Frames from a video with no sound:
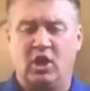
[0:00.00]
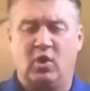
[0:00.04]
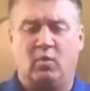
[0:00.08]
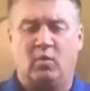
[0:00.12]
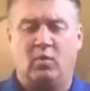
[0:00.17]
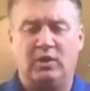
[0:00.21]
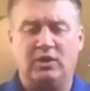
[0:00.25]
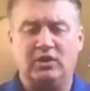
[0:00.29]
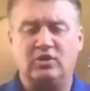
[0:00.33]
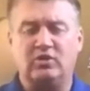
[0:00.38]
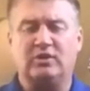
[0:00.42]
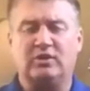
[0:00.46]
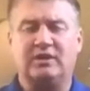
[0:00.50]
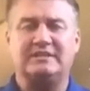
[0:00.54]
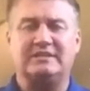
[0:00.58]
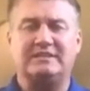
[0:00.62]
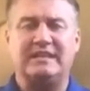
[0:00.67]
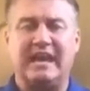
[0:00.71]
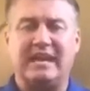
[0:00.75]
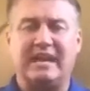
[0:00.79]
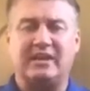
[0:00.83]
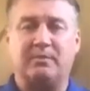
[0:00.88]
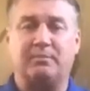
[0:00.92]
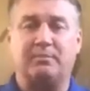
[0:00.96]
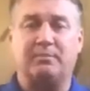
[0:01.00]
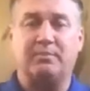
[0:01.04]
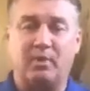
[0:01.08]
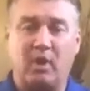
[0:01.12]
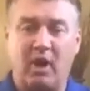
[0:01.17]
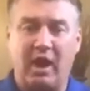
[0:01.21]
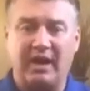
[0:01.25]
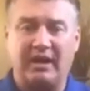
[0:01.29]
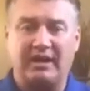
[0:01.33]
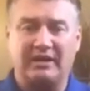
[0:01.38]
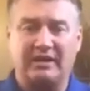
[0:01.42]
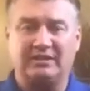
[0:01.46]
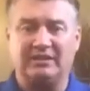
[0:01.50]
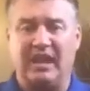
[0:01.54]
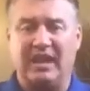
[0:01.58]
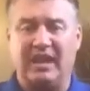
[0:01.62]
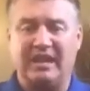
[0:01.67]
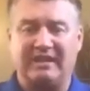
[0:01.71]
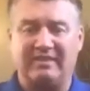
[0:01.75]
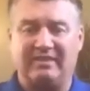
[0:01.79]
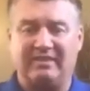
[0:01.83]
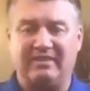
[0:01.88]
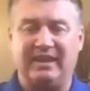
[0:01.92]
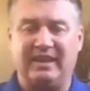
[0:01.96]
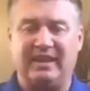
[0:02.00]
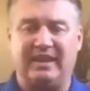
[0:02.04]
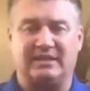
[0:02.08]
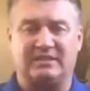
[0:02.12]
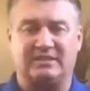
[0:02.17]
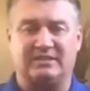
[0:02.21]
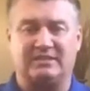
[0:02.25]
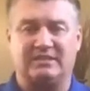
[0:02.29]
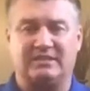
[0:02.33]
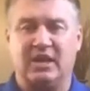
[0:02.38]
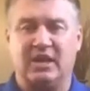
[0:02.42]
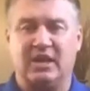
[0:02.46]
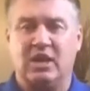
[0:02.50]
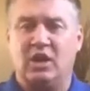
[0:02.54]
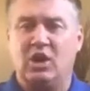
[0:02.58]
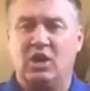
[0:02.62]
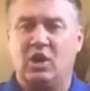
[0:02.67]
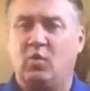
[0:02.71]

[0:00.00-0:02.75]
When you can take a product like this,